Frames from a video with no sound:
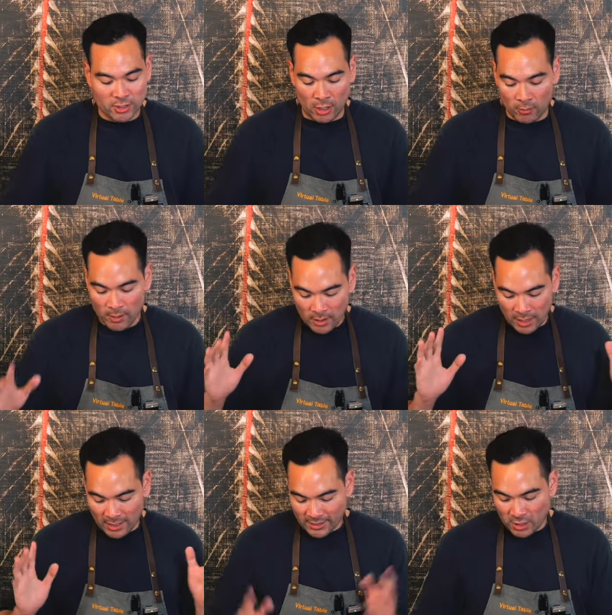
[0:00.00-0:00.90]
So
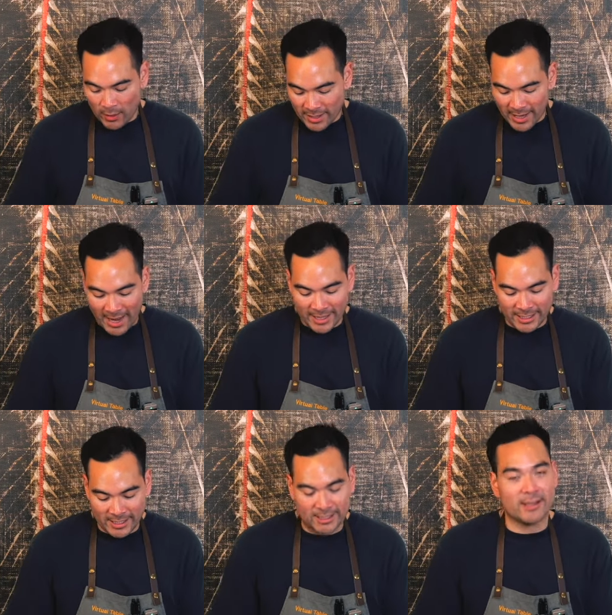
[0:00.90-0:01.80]
uh, let's go ahead and
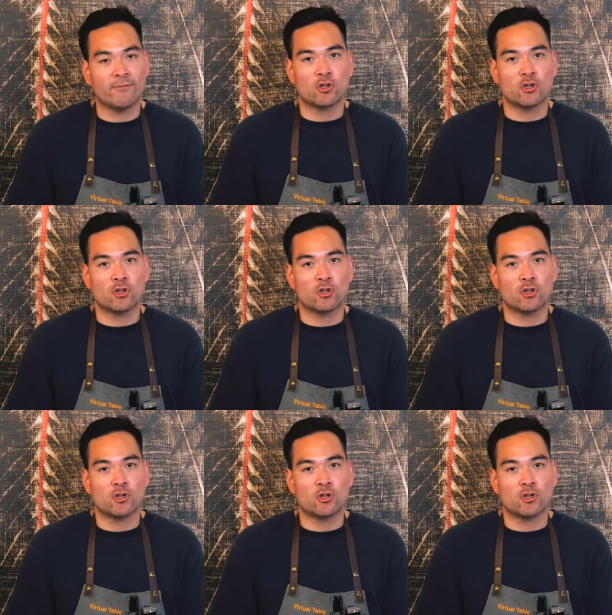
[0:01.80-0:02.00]
uh, give it